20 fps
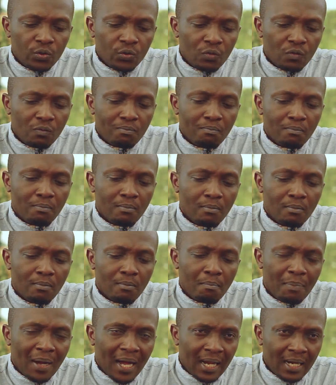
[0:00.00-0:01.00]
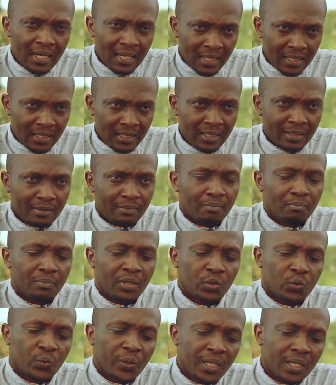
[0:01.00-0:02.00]
you balance
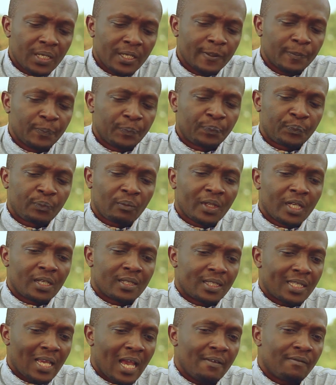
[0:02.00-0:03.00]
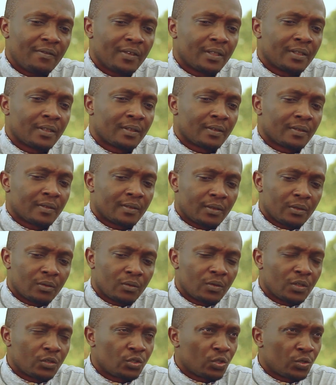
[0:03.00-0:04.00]
between serving, you
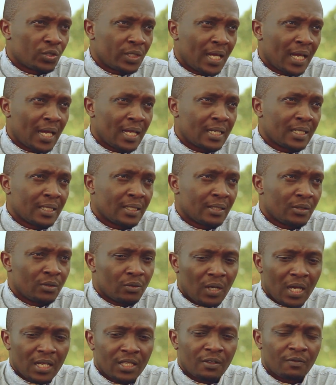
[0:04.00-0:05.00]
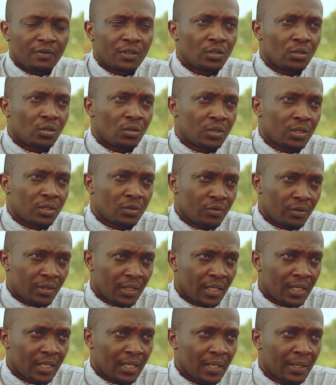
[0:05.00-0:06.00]
know, the society, you know, as a video content
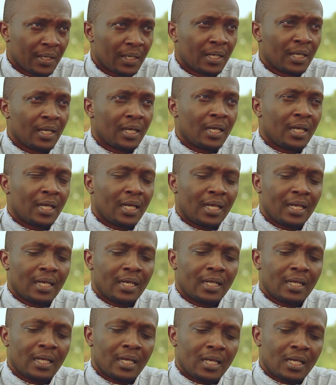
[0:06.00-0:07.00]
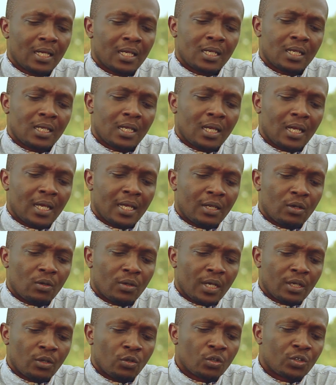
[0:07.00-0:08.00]
creator, and
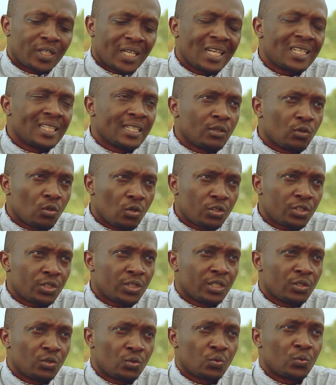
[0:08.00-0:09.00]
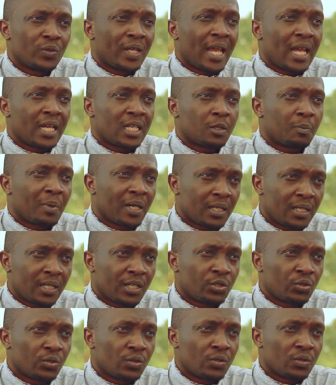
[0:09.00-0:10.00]
not getting lost into their
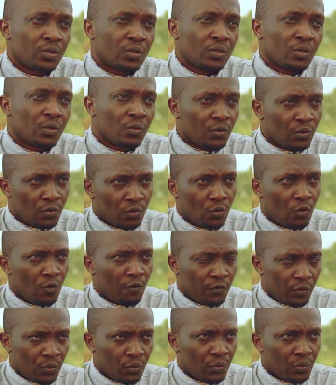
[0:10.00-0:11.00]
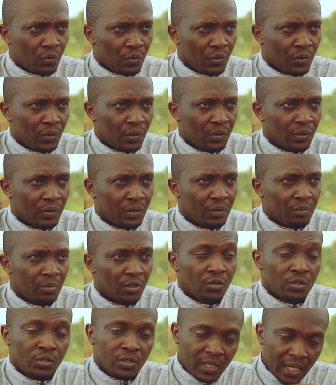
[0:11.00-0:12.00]
expectations, you know, of you?
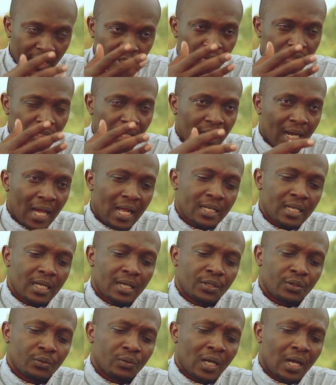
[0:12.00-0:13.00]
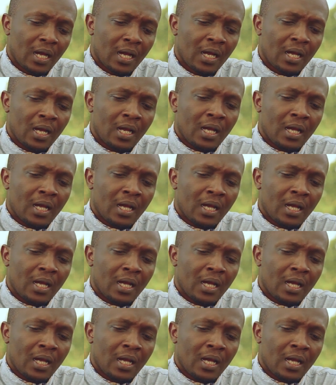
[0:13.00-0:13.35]
Because like you said earlier, you are